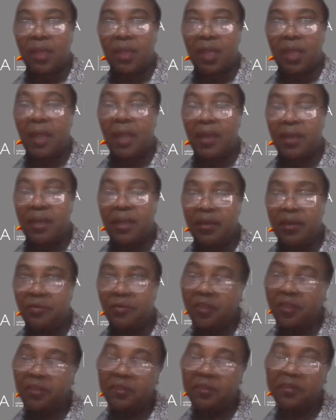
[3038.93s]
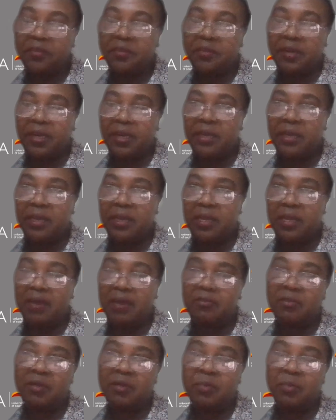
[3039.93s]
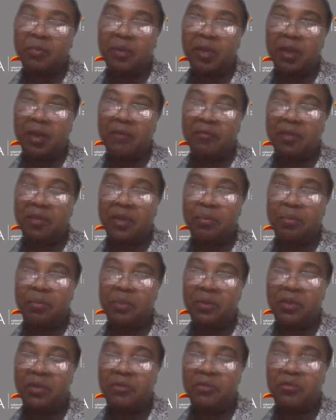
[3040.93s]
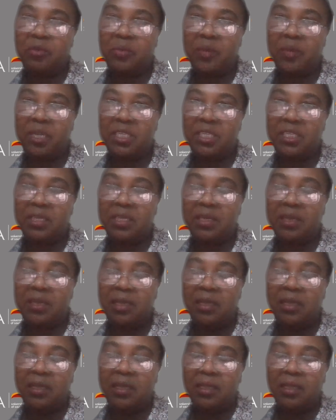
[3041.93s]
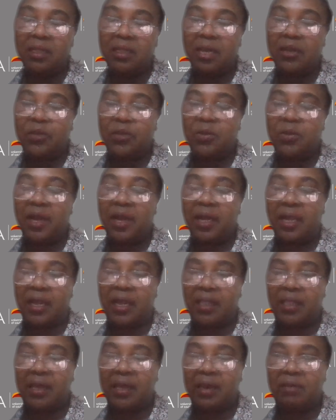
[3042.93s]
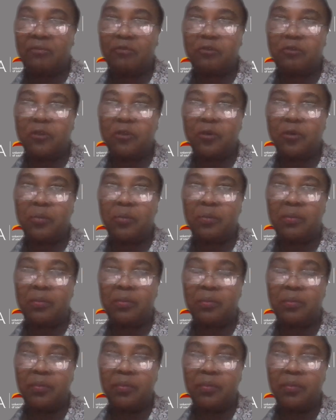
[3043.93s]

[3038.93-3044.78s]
And if this is readily available information that you are gathering from